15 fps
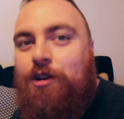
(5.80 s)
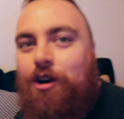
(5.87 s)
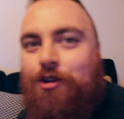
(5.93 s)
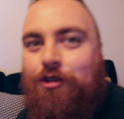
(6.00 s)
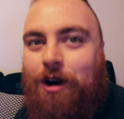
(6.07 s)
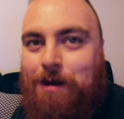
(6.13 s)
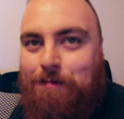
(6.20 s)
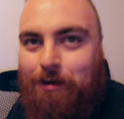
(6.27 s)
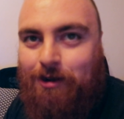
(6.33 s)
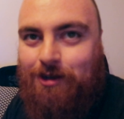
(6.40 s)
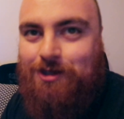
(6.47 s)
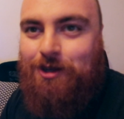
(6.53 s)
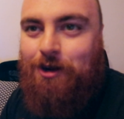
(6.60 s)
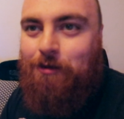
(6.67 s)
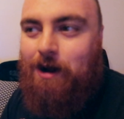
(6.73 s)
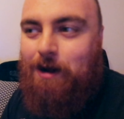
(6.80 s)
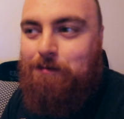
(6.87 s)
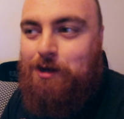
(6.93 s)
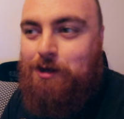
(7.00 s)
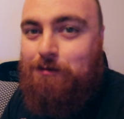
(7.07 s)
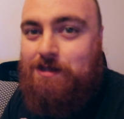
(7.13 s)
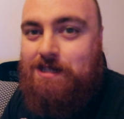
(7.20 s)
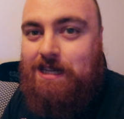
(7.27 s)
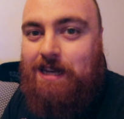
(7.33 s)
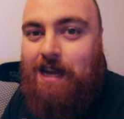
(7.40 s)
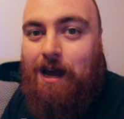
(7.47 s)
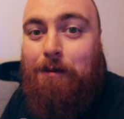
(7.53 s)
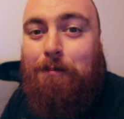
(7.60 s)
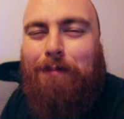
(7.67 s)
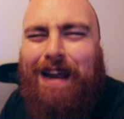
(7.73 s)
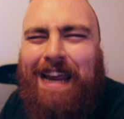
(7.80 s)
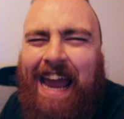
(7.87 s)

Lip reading: got a tripod, so I'm using up my